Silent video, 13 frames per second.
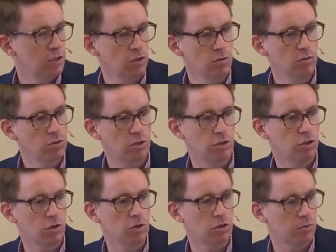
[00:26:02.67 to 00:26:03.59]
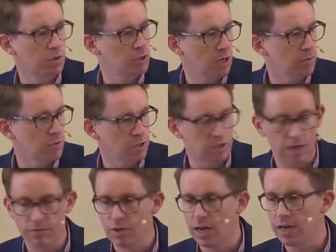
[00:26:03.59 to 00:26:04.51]
As you look to Joshua chapter
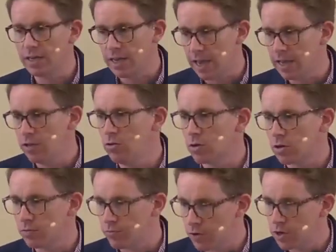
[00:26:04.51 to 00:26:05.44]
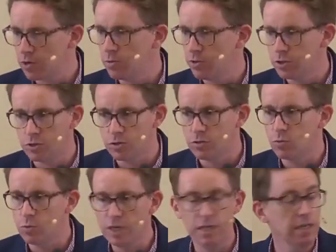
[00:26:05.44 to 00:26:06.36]
7, again, you're confronted with the
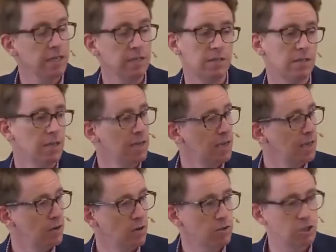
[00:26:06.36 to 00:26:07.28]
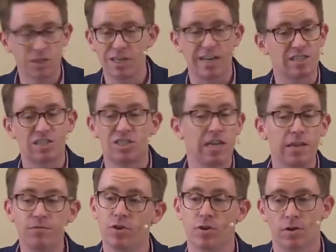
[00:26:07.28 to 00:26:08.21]
truth. We need not just a
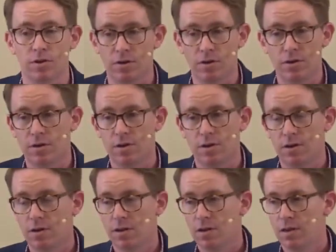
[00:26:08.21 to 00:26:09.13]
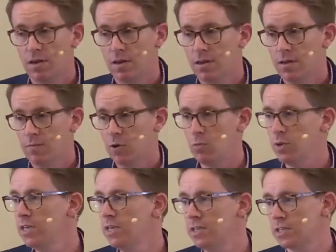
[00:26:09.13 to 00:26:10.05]
savior, but
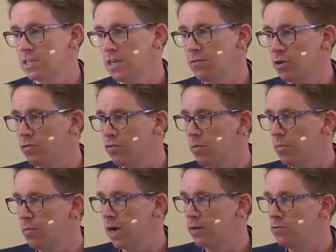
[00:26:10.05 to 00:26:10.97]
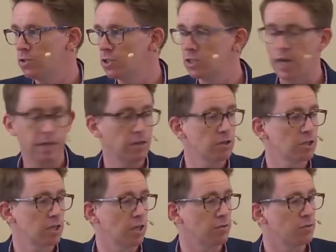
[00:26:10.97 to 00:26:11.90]
we need a savior from outside
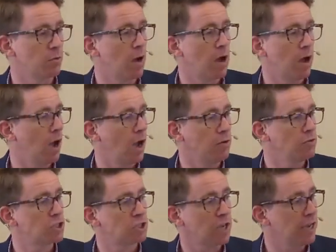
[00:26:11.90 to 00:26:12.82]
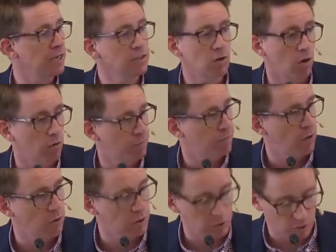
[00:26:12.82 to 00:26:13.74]
ourselves, from outside of
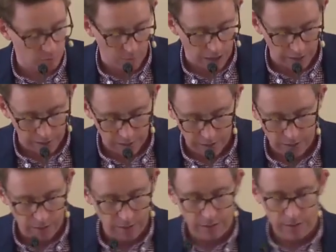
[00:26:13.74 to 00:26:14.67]
fallen humanity.